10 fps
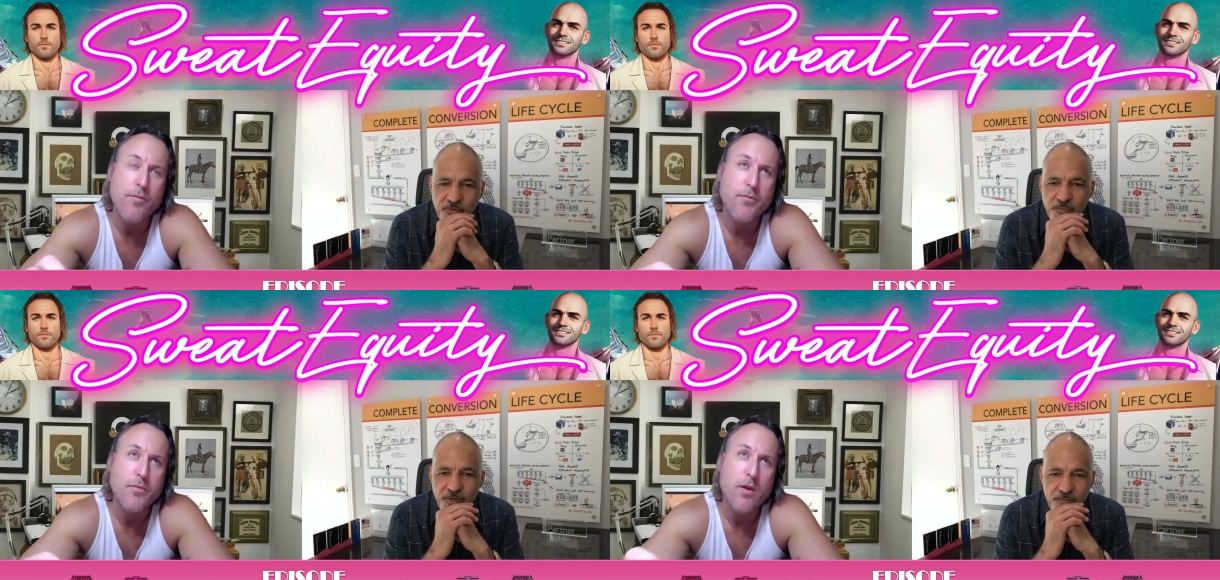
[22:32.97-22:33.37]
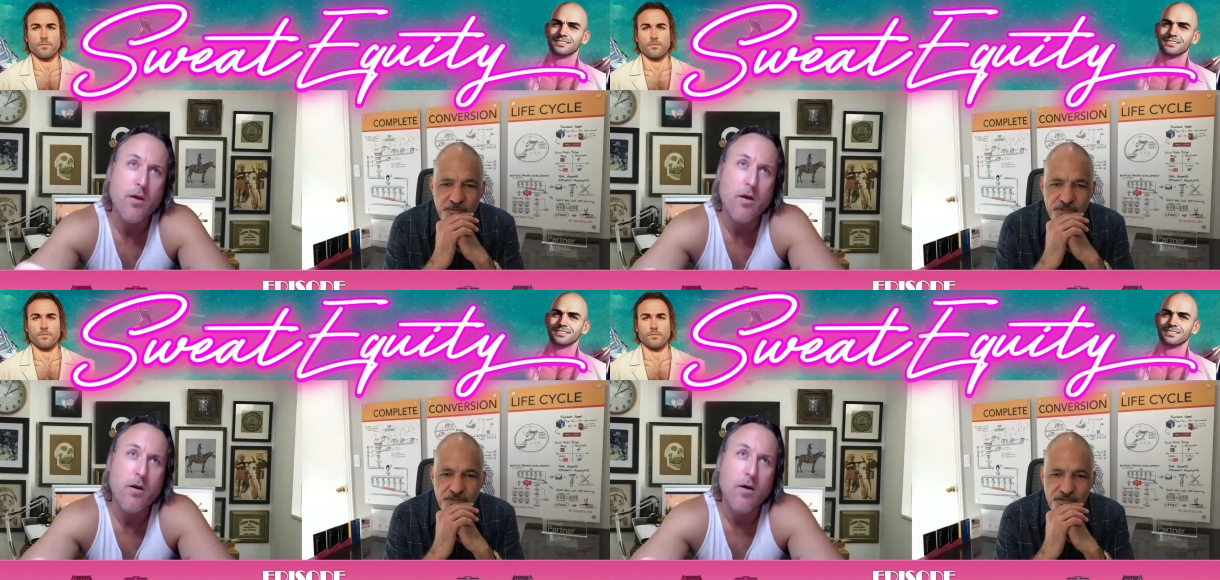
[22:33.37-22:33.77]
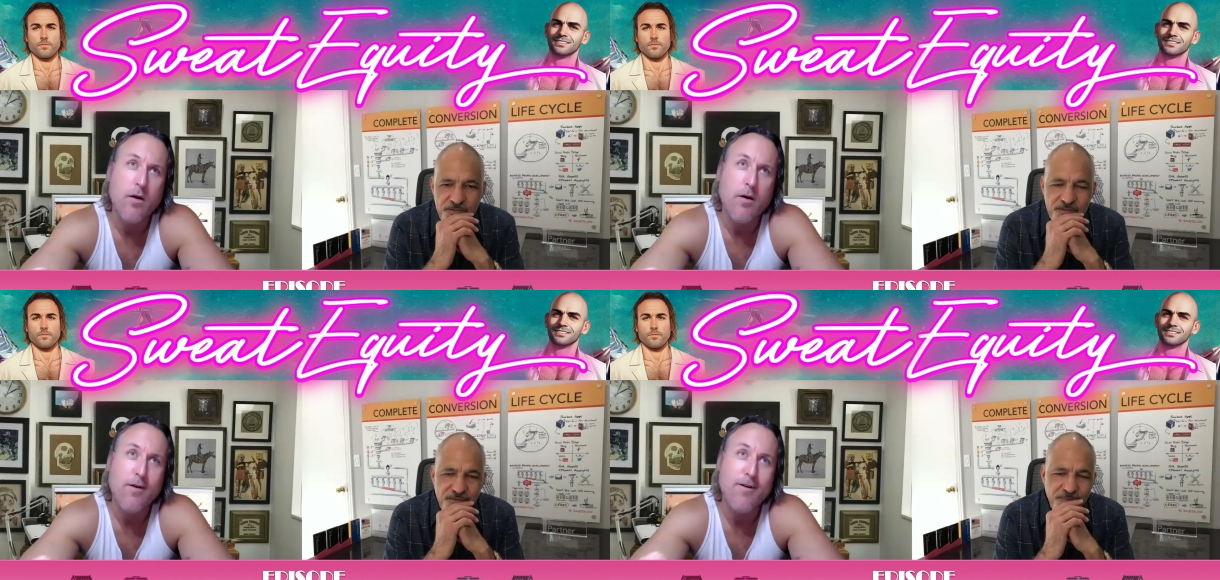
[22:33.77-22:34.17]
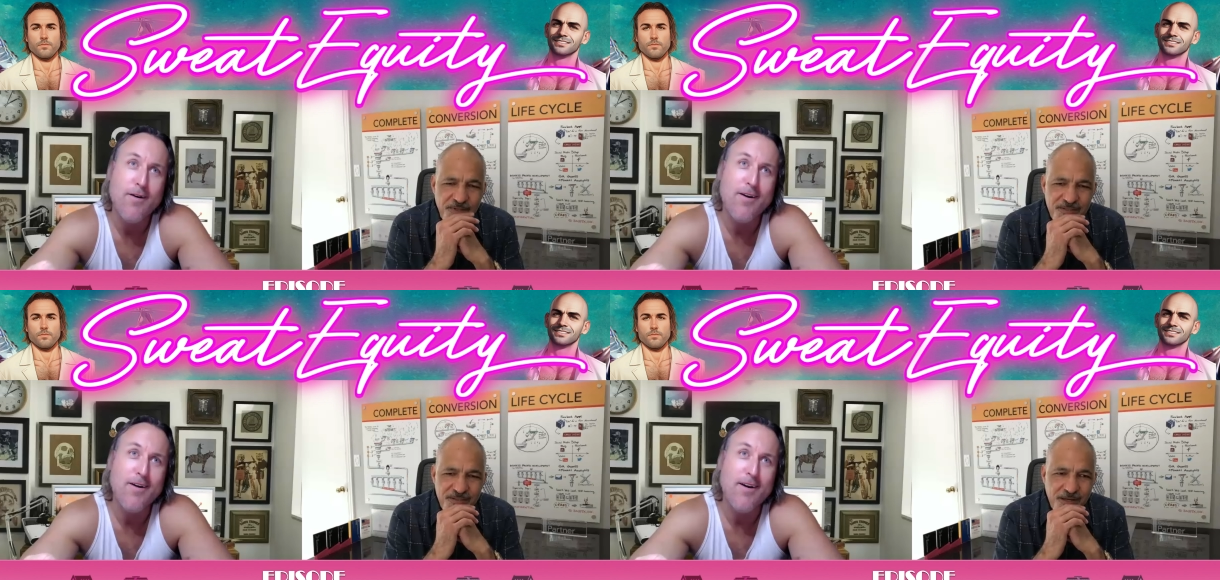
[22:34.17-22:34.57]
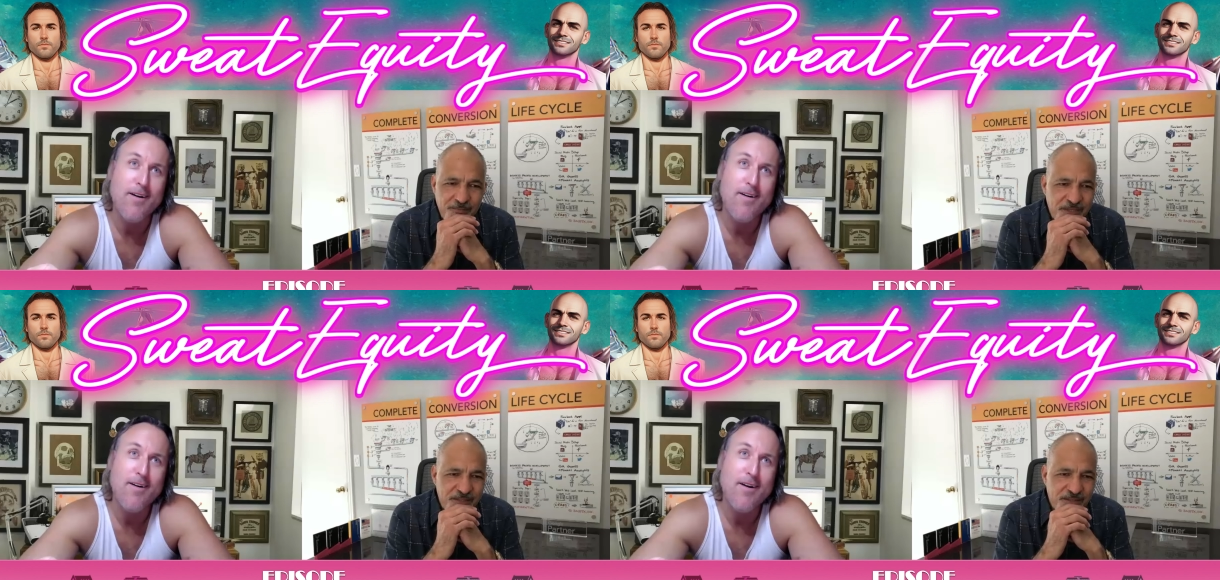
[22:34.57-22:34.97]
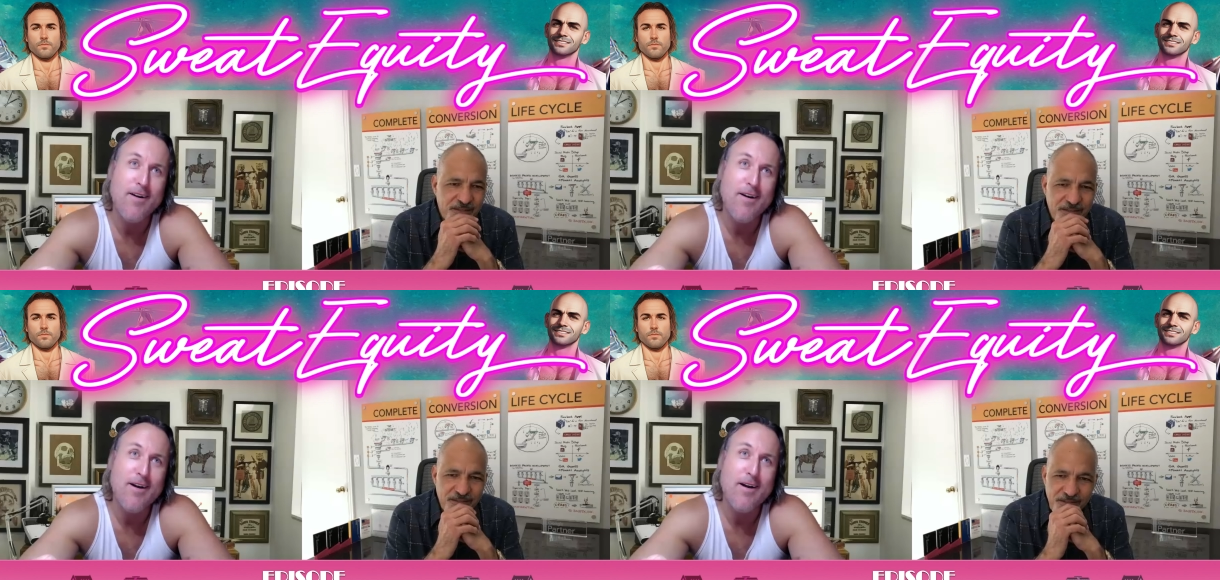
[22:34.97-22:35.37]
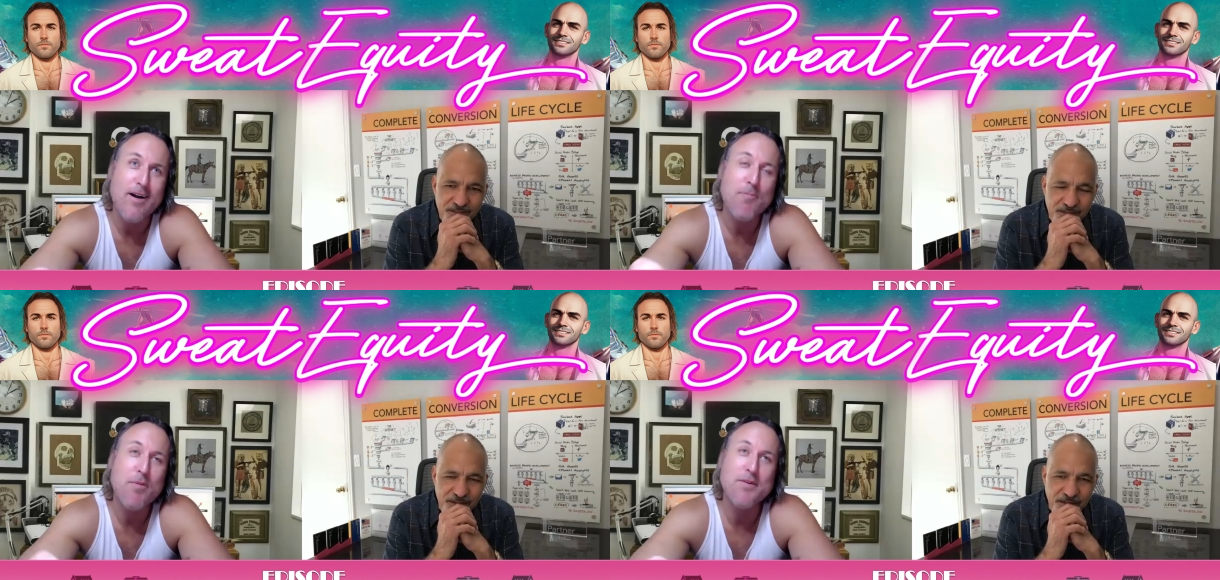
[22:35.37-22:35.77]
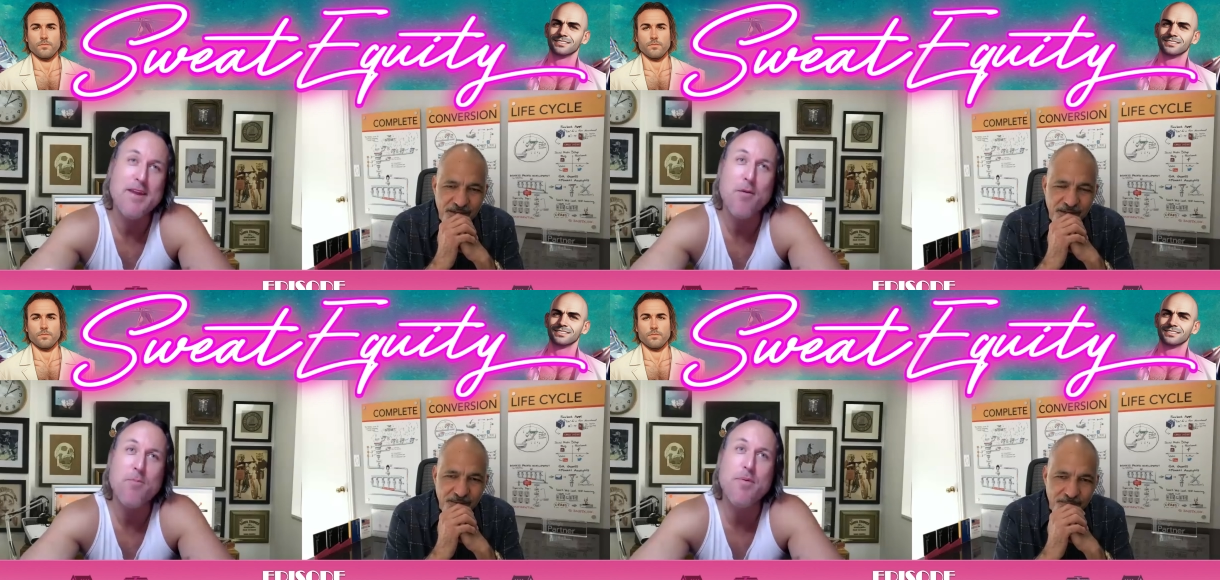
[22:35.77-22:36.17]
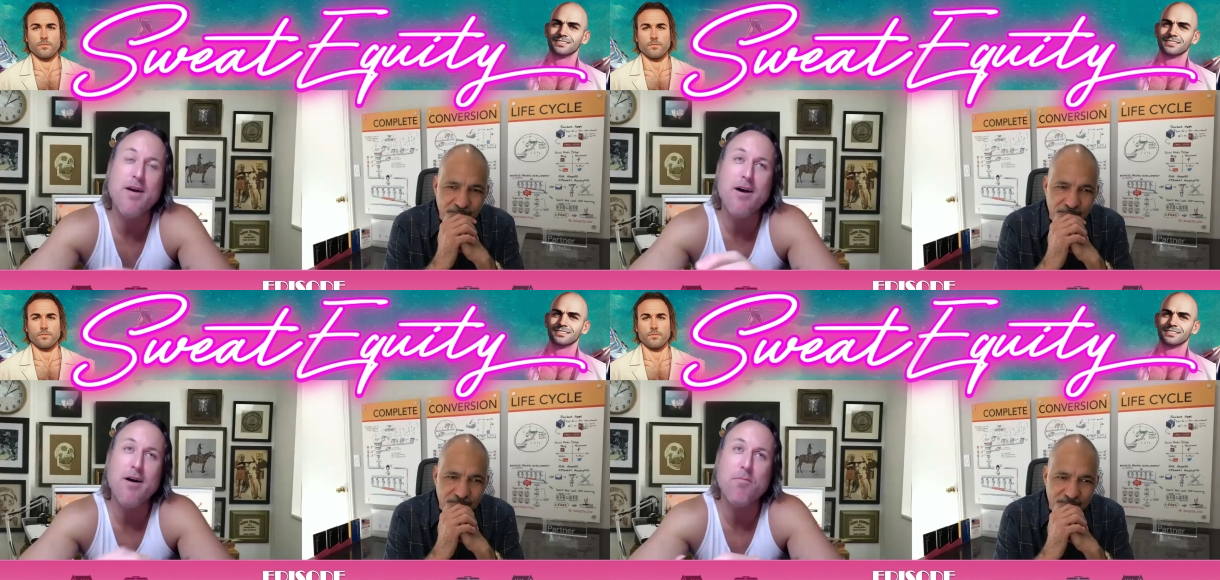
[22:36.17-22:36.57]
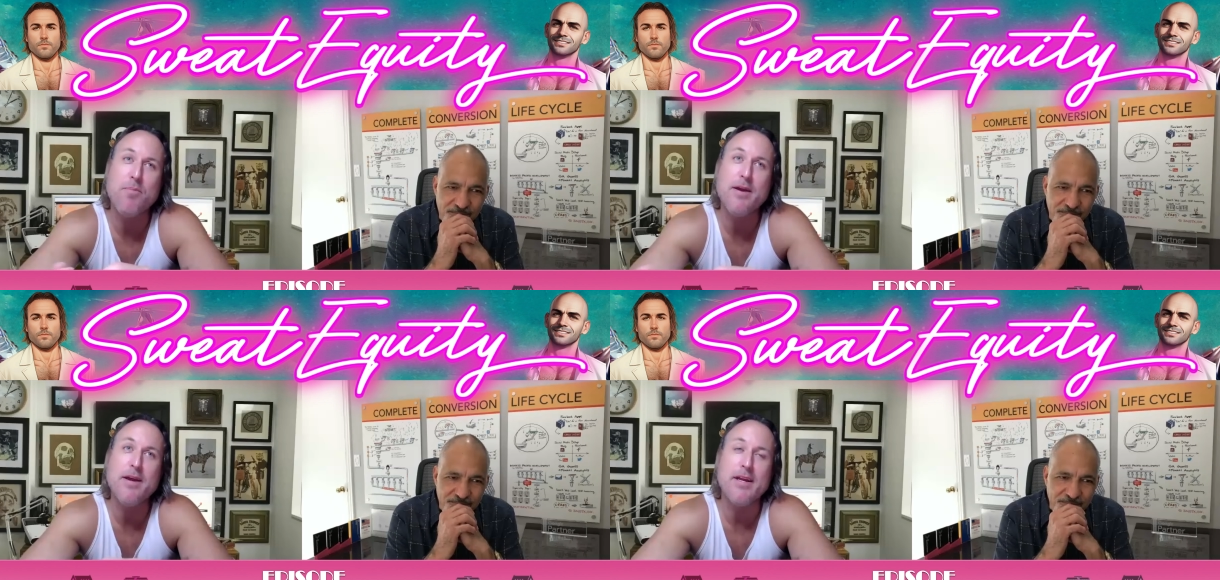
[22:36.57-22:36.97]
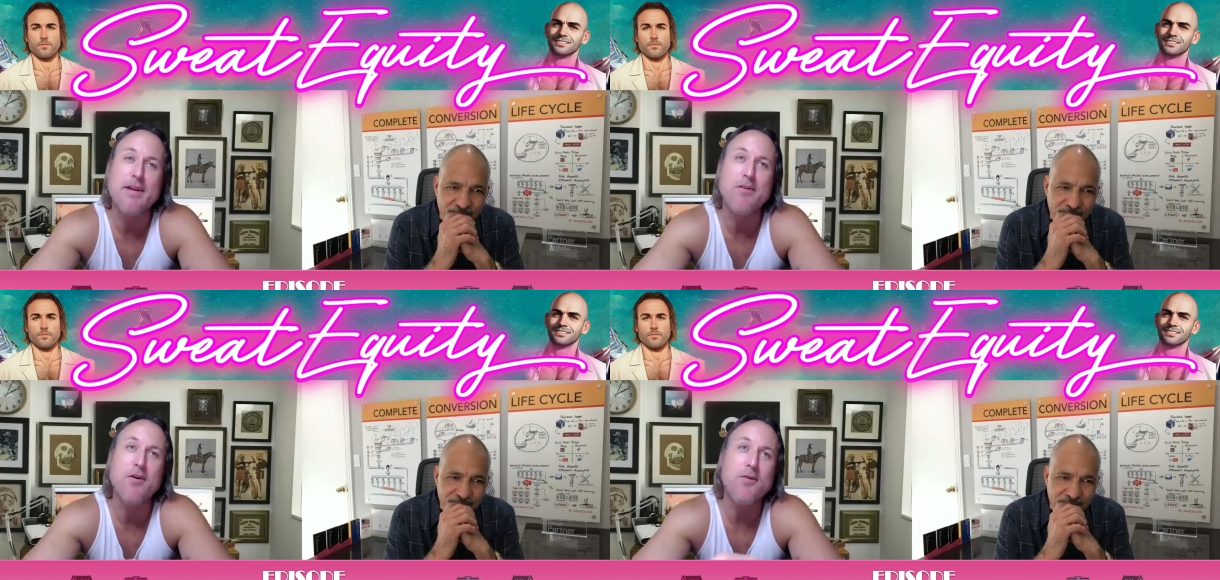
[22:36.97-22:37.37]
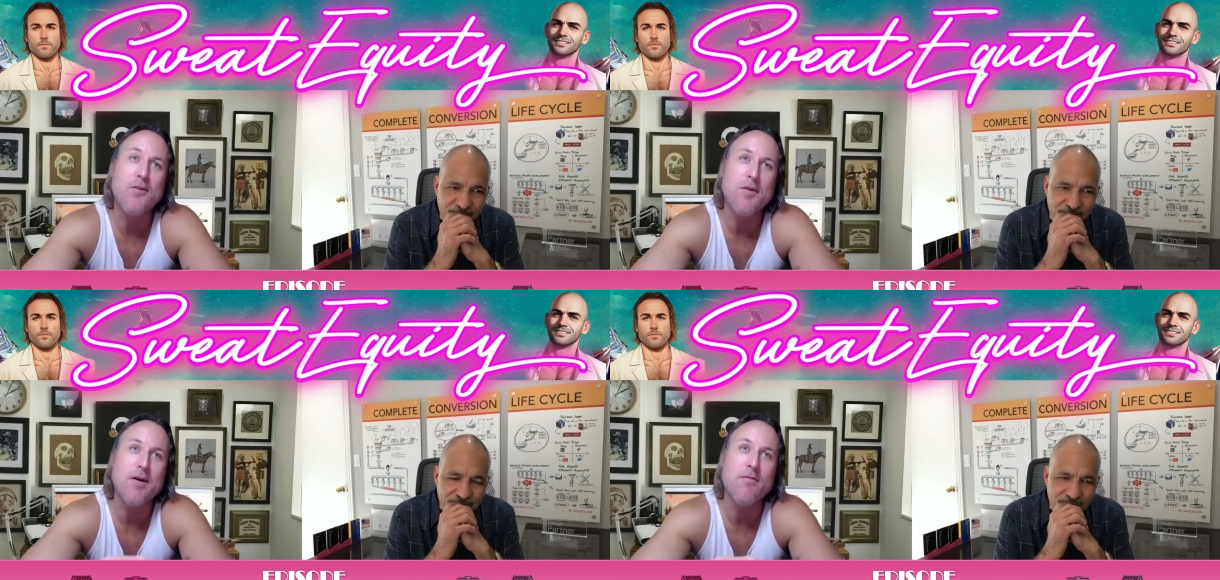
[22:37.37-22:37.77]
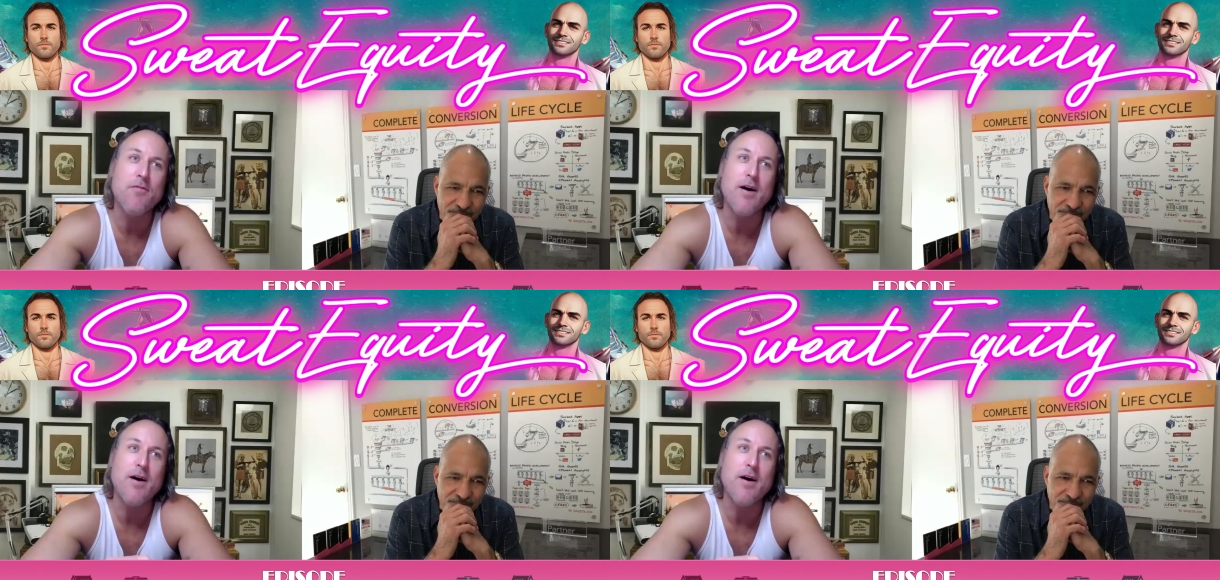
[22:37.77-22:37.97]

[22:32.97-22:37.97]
Speaker 1: we'll publish it. It's I mean it's not a big deal.
Speaker 2: I put down um, a big goal of